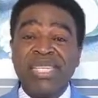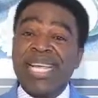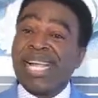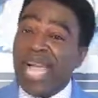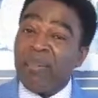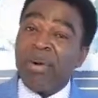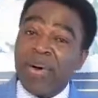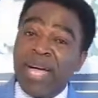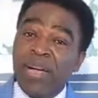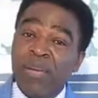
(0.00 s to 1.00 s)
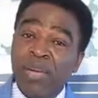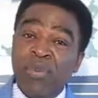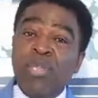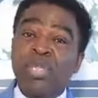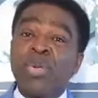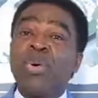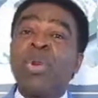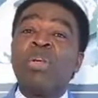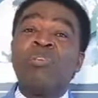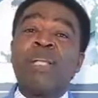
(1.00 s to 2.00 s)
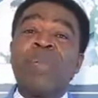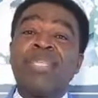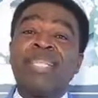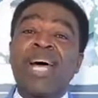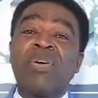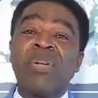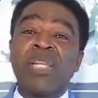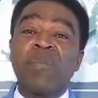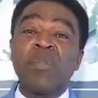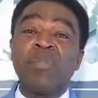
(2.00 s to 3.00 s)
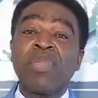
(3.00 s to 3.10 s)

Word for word: The camera will show all of them as they are running.